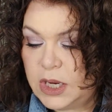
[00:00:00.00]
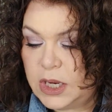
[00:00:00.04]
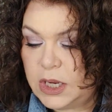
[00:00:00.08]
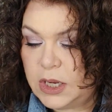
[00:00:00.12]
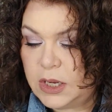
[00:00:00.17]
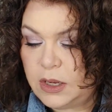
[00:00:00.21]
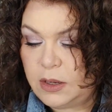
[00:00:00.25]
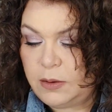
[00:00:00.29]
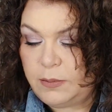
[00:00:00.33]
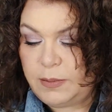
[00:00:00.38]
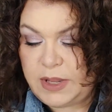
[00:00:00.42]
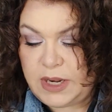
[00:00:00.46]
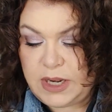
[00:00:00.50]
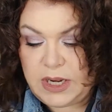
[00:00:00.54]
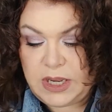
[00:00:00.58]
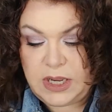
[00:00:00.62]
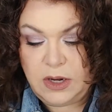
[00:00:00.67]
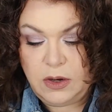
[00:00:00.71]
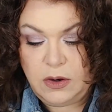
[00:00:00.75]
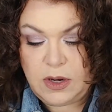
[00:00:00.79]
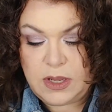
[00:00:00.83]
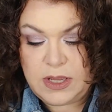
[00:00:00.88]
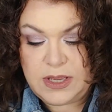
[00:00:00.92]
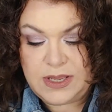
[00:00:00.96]
Um, and
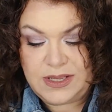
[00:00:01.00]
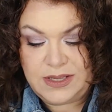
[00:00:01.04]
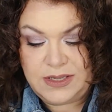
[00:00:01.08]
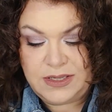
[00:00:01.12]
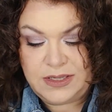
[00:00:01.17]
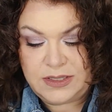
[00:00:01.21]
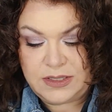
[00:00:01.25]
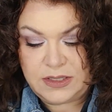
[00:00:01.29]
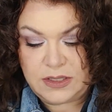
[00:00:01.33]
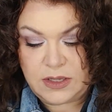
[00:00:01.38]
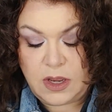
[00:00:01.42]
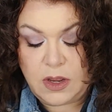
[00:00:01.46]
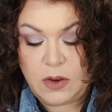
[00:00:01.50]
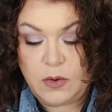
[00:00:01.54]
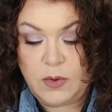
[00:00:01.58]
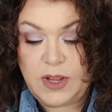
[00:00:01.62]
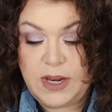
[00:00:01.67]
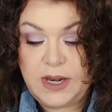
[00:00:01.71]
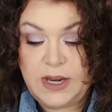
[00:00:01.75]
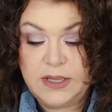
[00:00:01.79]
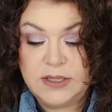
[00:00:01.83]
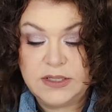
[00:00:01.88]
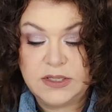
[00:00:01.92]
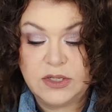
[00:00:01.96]
here is, oh,
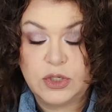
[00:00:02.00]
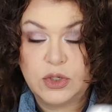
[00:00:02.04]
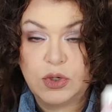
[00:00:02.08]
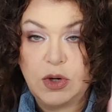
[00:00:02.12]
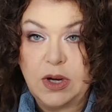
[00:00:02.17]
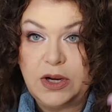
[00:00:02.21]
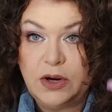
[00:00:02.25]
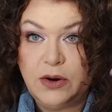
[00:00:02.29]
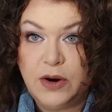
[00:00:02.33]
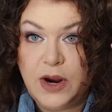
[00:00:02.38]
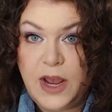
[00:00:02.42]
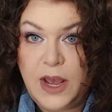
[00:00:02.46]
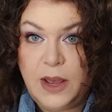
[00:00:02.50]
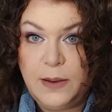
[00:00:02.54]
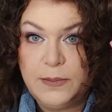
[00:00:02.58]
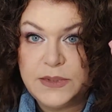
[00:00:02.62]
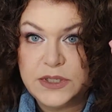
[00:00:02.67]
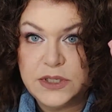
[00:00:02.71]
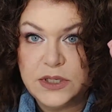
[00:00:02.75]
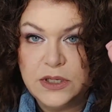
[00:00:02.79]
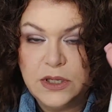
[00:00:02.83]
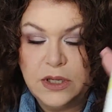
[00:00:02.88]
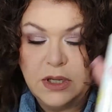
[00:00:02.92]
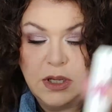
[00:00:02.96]
it is shrink
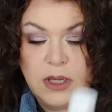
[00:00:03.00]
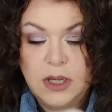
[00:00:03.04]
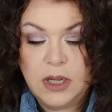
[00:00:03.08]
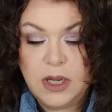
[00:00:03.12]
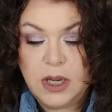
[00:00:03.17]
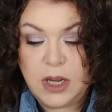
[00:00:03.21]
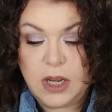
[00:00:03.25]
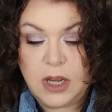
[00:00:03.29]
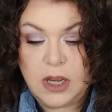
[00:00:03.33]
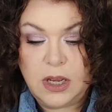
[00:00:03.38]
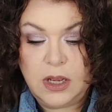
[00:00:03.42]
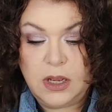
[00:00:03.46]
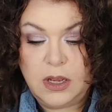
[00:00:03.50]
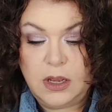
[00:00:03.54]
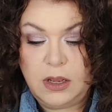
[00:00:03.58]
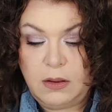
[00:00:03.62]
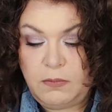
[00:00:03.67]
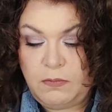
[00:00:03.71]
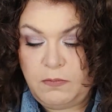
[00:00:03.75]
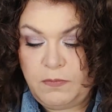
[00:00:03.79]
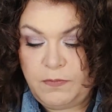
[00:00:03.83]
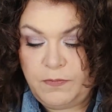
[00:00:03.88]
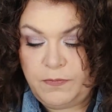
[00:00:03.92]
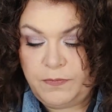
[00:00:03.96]
wrapped.
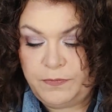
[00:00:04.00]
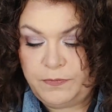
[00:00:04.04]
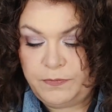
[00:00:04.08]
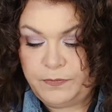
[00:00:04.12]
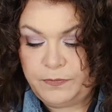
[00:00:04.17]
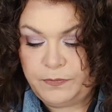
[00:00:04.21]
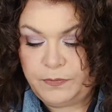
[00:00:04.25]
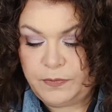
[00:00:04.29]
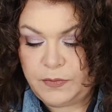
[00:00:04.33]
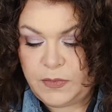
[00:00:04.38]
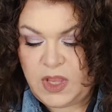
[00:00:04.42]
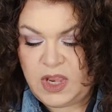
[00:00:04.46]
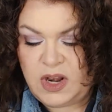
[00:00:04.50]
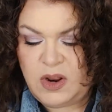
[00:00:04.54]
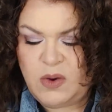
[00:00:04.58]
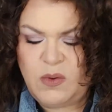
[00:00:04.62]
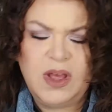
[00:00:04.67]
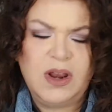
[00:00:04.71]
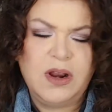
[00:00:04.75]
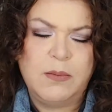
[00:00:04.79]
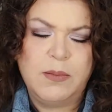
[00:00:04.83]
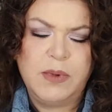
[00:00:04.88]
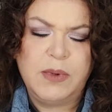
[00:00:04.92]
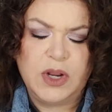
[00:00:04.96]
Um, you know
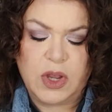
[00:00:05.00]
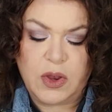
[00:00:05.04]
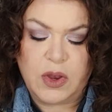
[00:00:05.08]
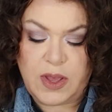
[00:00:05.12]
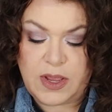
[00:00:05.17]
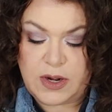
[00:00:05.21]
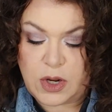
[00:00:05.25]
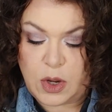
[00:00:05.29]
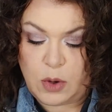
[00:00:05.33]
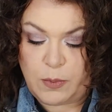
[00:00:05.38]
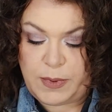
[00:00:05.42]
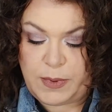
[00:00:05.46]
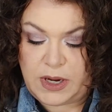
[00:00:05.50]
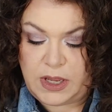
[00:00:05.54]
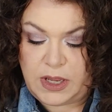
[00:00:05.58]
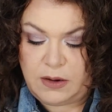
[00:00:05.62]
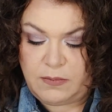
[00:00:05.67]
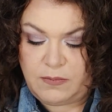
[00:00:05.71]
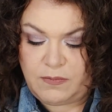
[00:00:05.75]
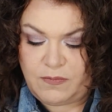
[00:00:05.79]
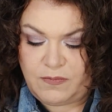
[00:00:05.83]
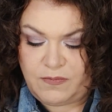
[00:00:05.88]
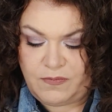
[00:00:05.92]
what? I'm going to go ahead and open it.